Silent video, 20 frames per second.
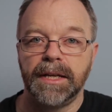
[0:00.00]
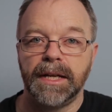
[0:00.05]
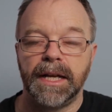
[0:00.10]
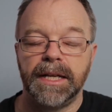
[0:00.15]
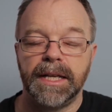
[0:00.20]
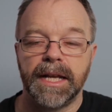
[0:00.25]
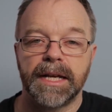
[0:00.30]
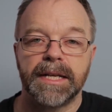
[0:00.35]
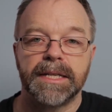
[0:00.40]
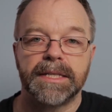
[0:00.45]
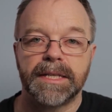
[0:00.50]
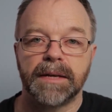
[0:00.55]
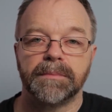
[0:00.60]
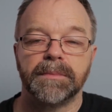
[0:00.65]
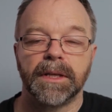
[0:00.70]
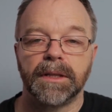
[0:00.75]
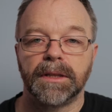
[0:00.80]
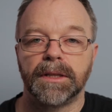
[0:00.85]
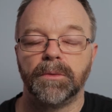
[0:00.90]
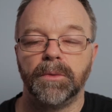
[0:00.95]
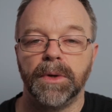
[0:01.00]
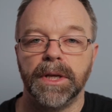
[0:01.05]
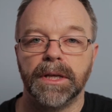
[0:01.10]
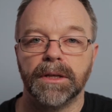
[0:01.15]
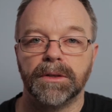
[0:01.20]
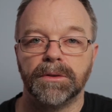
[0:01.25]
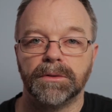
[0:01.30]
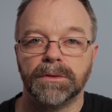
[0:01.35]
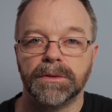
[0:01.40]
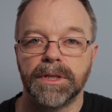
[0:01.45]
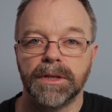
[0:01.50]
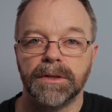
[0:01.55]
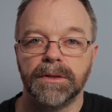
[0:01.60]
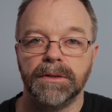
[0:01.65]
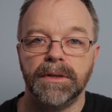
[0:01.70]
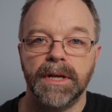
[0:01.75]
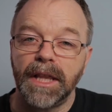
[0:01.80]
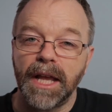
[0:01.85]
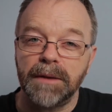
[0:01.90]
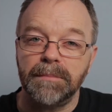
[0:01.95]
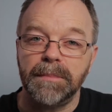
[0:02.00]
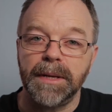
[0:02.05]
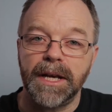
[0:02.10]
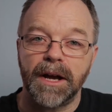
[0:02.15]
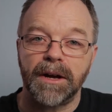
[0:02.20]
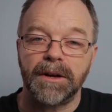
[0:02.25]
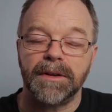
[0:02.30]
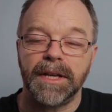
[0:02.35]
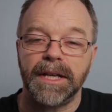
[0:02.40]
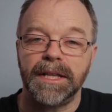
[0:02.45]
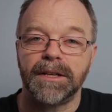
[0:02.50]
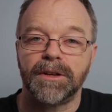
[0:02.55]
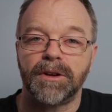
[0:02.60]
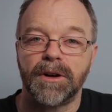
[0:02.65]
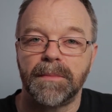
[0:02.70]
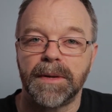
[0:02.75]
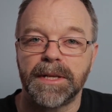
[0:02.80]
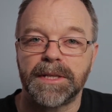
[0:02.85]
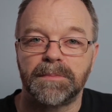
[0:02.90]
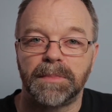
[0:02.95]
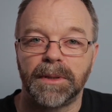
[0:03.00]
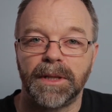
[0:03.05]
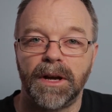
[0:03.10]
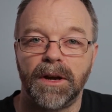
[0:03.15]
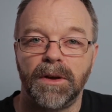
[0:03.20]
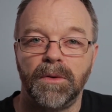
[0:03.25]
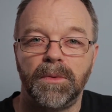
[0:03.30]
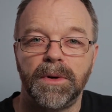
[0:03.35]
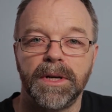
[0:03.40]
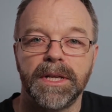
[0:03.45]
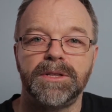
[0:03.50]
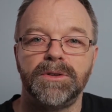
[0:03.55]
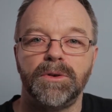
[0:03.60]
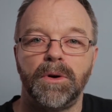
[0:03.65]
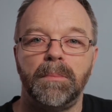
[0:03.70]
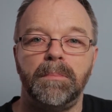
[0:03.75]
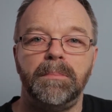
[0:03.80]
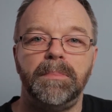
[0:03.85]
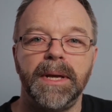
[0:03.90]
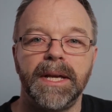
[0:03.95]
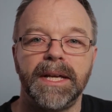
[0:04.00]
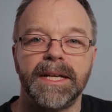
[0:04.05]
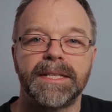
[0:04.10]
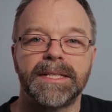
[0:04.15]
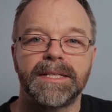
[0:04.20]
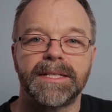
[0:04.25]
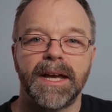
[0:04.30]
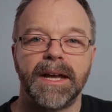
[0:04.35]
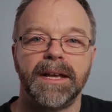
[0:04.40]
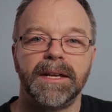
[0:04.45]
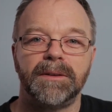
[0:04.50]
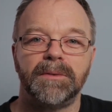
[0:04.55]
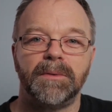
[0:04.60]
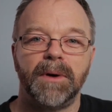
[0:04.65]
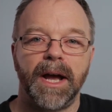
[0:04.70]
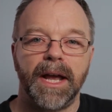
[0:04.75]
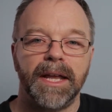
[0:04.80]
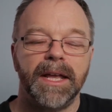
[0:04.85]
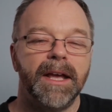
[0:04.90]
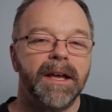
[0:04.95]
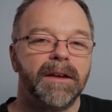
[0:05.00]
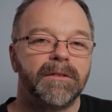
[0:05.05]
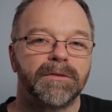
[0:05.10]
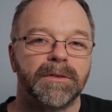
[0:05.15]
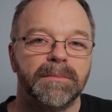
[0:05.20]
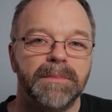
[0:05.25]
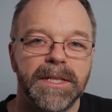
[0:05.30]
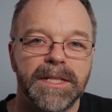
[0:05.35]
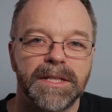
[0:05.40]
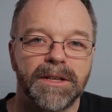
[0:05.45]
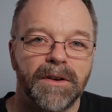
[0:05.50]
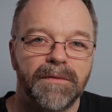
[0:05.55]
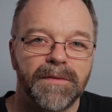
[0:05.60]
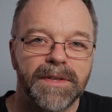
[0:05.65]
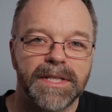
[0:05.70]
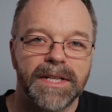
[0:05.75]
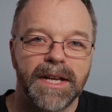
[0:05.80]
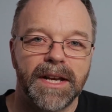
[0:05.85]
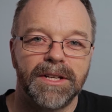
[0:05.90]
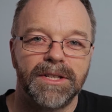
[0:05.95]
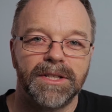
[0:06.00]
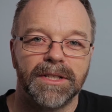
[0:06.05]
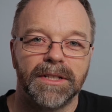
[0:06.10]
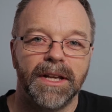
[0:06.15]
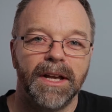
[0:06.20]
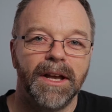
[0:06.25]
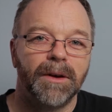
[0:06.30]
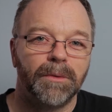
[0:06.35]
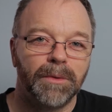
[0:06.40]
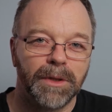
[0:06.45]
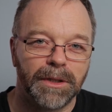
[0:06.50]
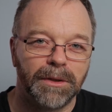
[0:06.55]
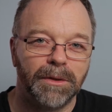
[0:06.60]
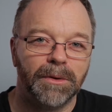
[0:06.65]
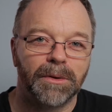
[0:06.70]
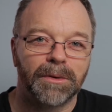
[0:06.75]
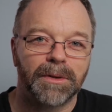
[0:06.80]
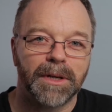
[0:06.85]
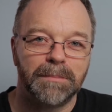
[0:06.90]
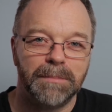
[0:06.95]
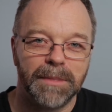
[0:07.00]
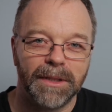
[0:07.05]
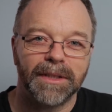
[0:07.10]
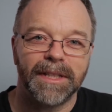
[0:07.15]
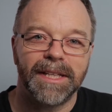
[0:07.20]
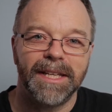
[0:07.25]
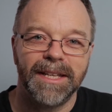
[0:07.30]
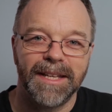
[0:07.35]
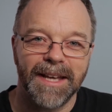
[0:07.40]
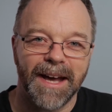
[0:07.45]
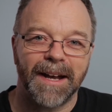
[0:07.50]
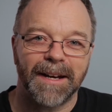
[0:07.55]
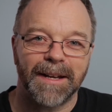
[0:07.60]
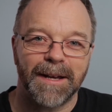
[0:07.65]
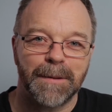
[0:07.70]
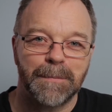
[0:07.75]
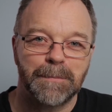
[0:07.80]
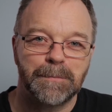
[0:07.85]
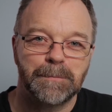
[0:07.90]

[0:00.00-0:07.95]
And that is something that we can all do. Let me know in the comments below, what is your biggest takeaway from this conversation with Laura Milke Garner?